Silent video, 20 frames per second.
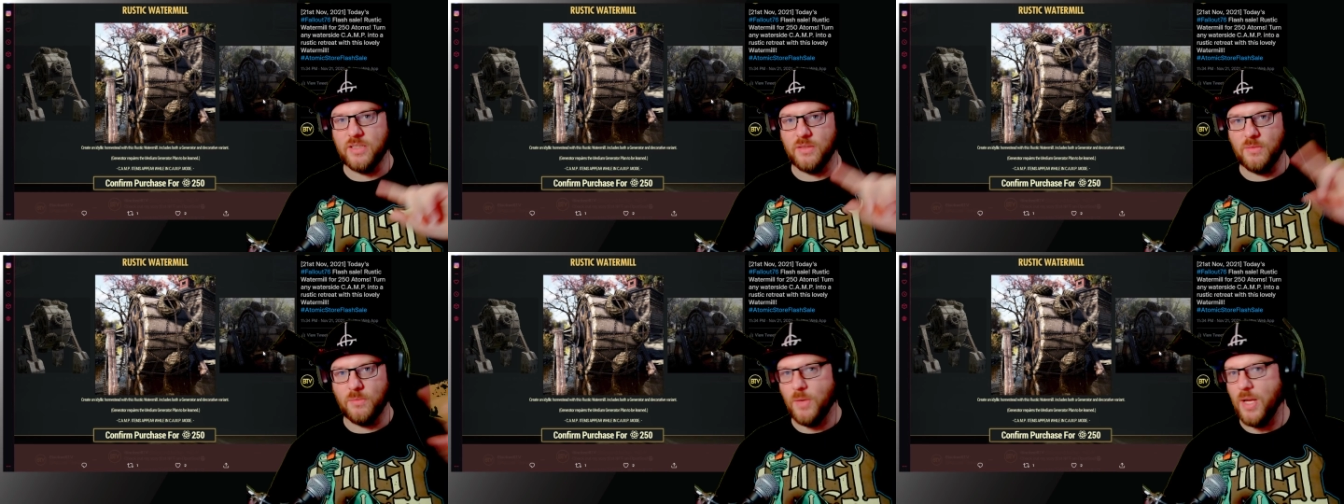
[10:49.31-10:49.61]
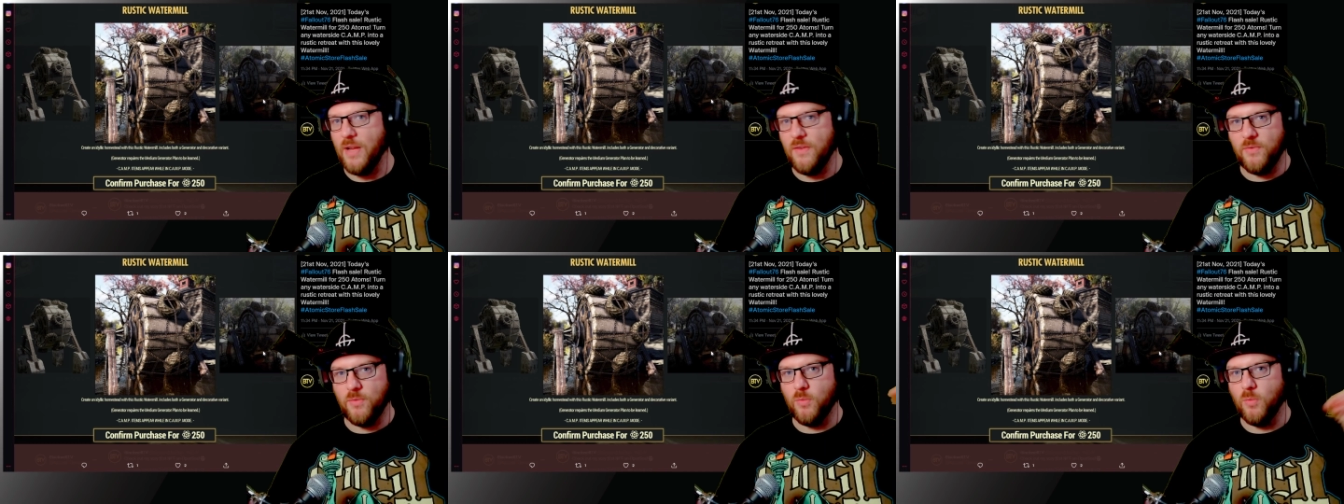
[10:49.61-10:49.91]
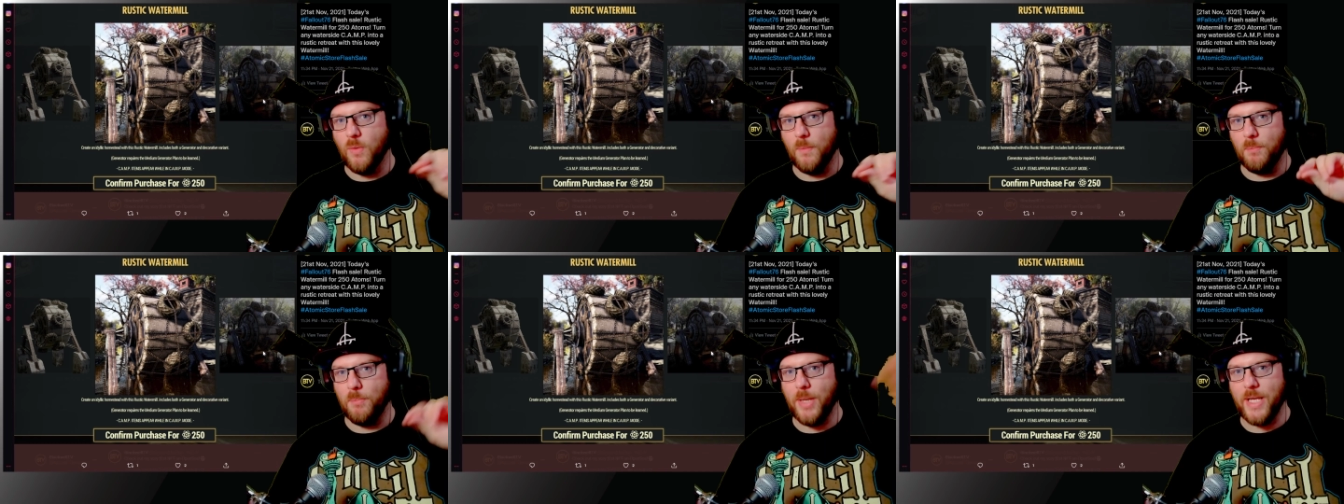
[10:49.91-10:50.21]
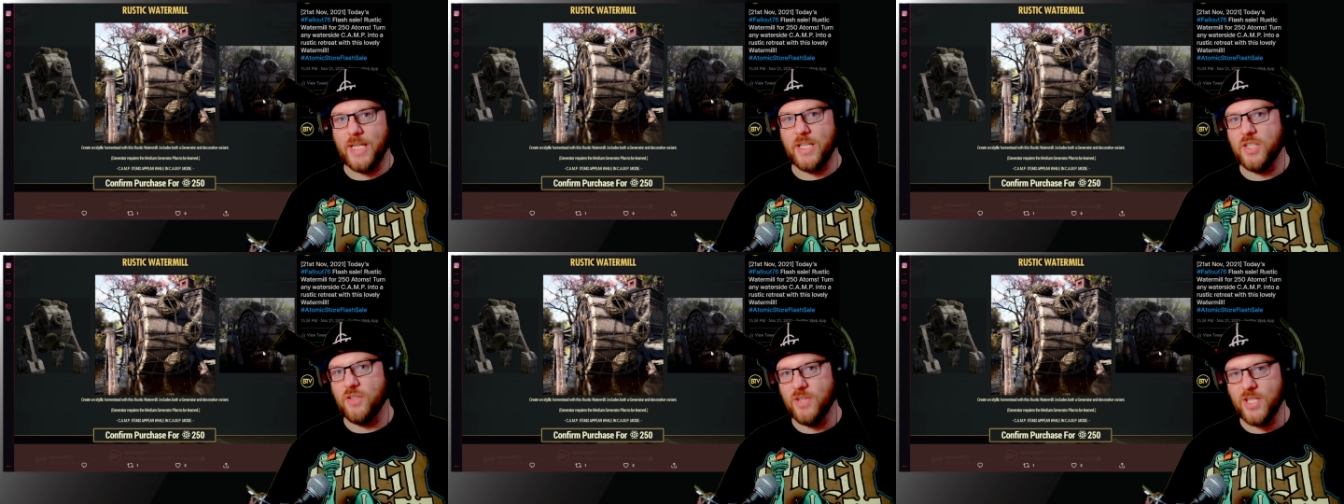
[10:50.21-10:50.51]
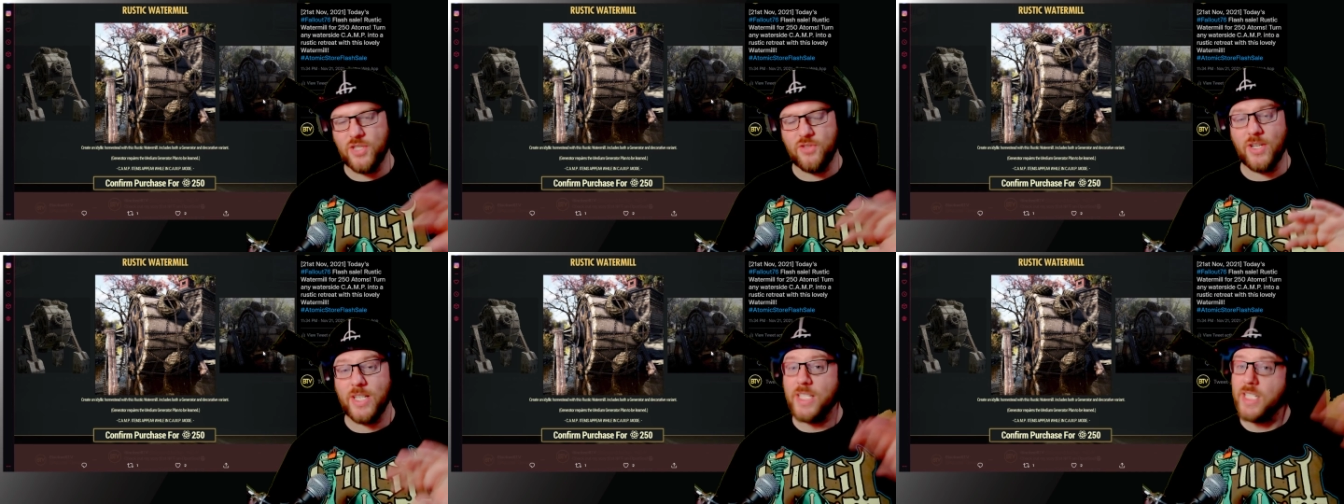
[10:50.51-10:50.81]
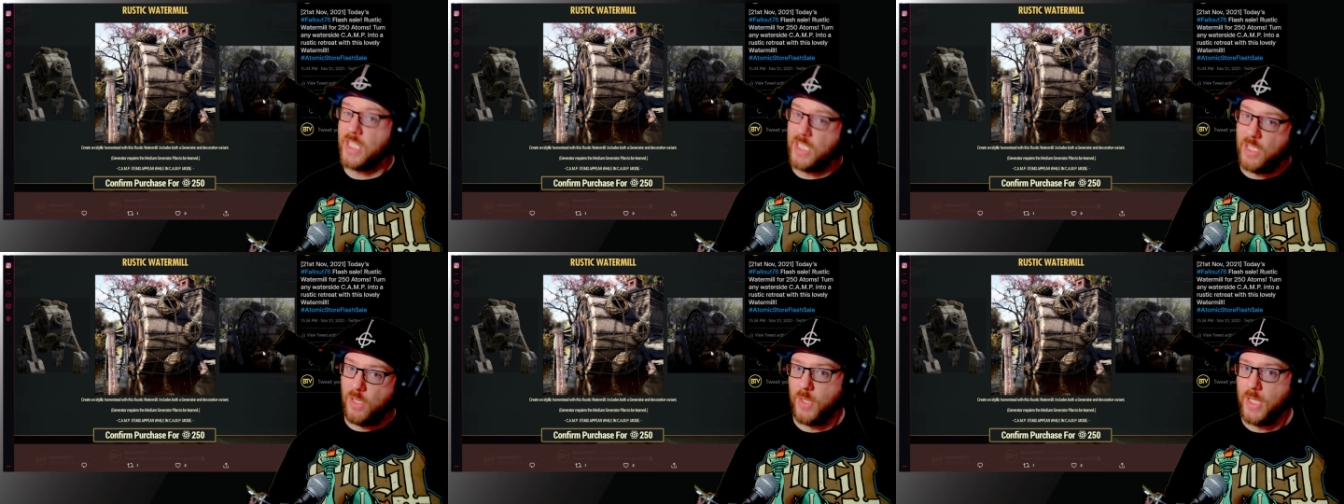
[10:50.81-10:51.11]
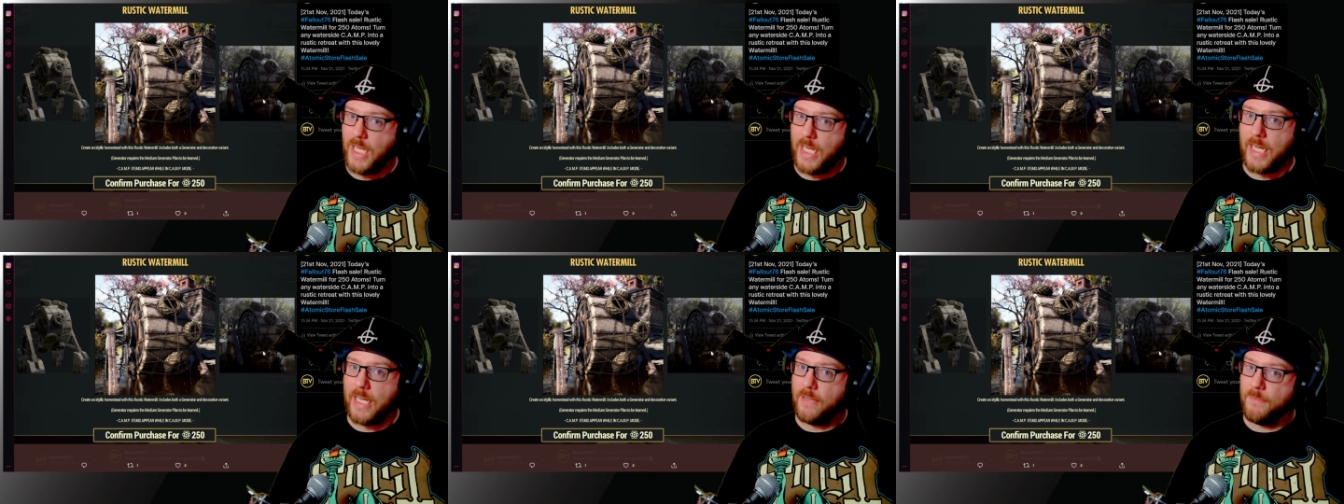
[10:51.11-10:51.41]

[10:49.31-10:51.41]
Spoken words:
And if one piques your interest, you can go and get it.